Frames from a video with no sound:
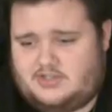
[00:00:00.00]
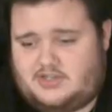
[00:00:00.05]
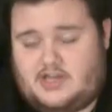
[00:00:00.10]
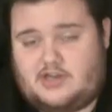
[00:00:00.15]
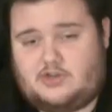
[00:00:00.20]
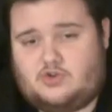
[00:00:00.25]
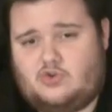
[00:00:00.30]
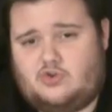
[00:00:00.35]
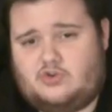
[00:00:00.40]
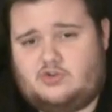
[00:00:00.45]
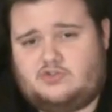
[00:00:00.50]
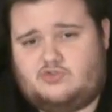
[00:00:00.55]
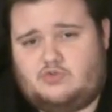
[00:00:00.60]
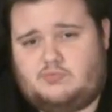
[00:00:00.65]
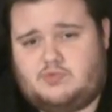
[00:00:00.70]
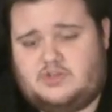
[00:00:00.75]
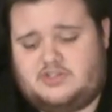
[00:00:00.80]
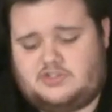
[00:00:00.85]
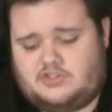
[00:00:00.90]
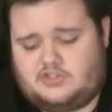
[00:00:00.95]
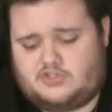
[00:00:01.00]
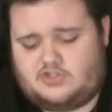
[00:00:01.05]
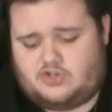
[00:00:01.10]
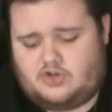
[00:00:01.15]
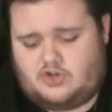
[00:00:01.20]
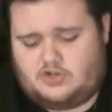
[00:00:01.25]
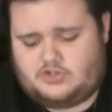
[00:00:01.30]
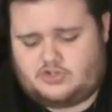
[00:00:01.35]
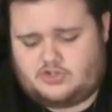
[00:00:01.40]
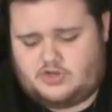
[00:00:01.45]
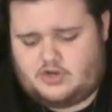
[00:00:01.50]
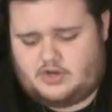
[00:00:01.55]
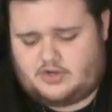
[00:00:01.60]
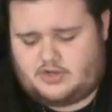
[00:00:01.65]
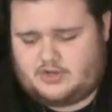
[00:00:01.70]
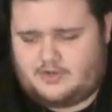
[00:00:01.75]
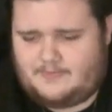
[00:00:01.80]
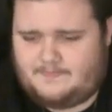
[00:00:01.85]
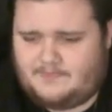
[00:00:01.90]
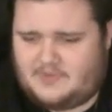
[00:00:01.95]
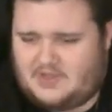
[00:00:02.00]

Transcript: Shannon Gogarty is replacing Sean Shirk.